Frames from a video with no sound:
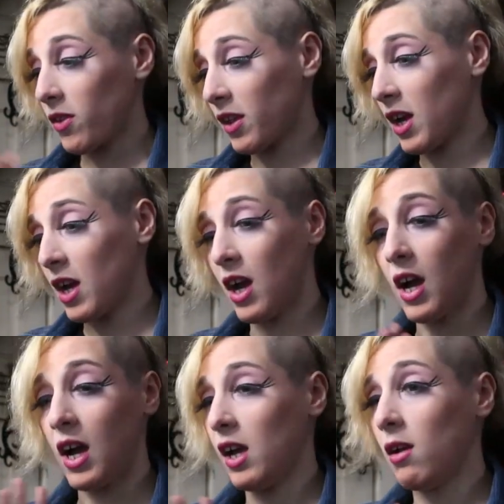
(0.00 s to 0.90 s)

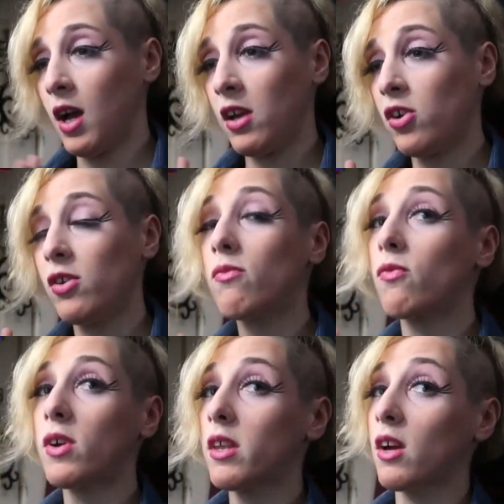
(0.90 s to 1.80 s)
I couldn't
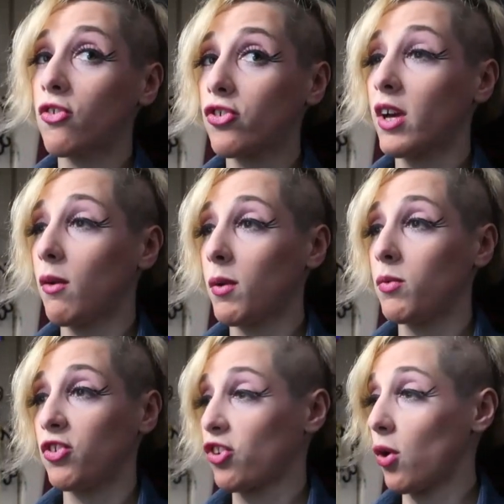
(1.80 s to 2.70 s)
really understand what
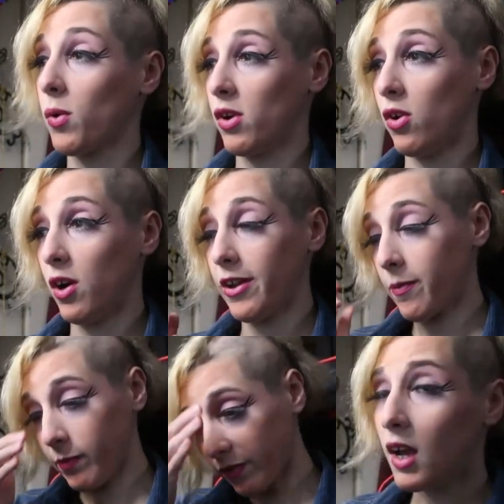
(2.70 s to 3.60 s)
was going on.
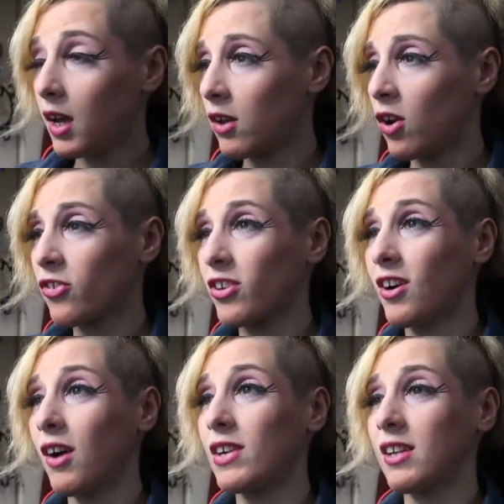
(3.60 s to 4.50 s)
And also
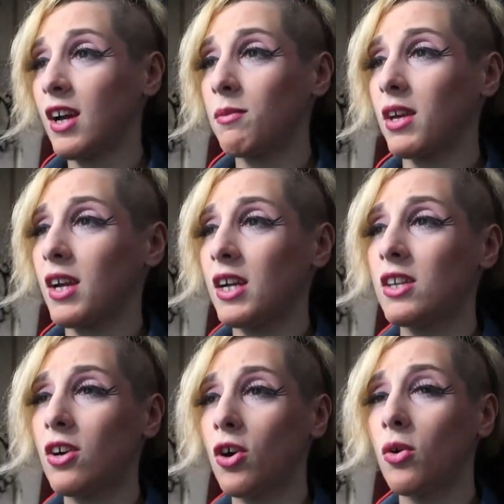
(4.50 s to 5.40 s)
other times, I
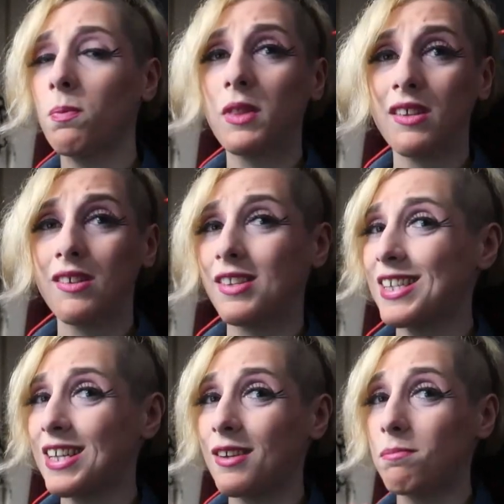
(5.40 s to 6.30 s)
know this is
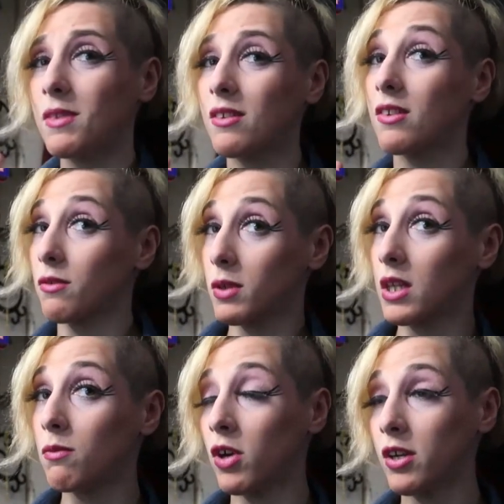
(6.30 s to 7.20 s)

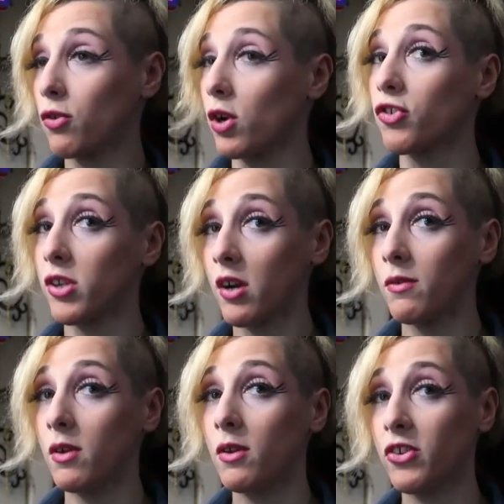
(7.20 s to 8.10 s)
where the gross
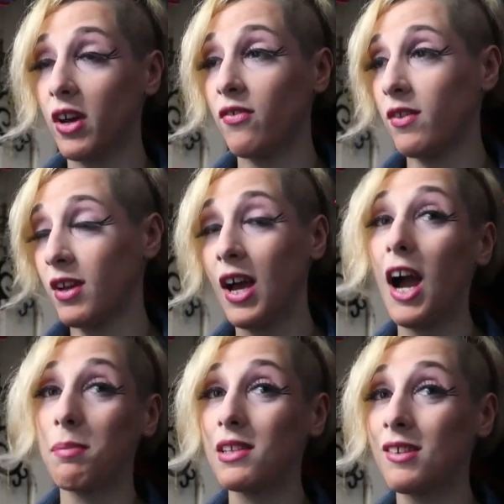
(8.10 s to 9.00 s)
stuff
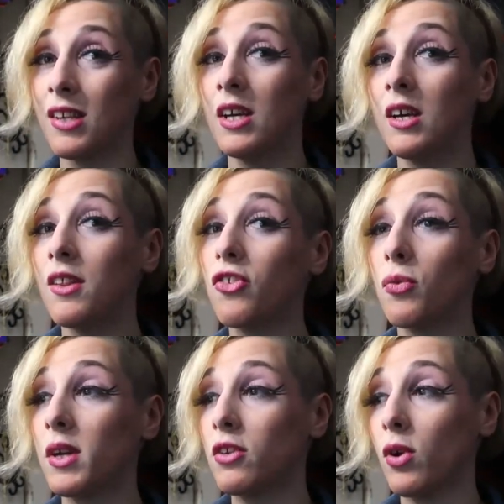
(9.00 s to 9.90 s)
happens. This is
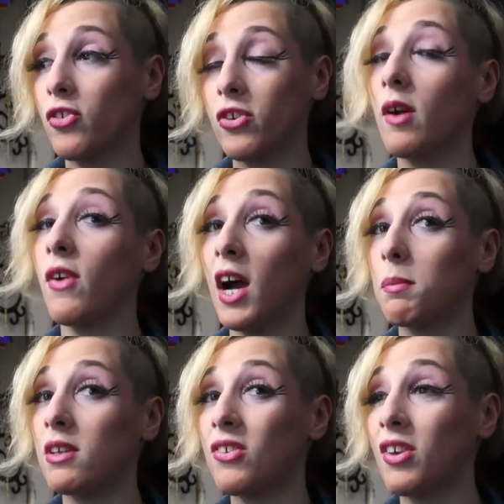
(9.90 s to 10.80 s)
when the gross stuff
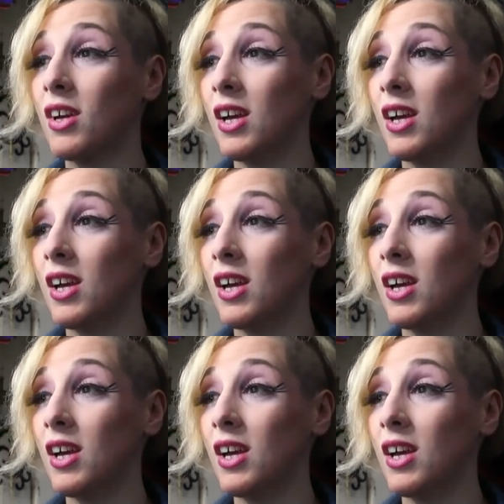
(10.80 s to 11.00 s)
happens.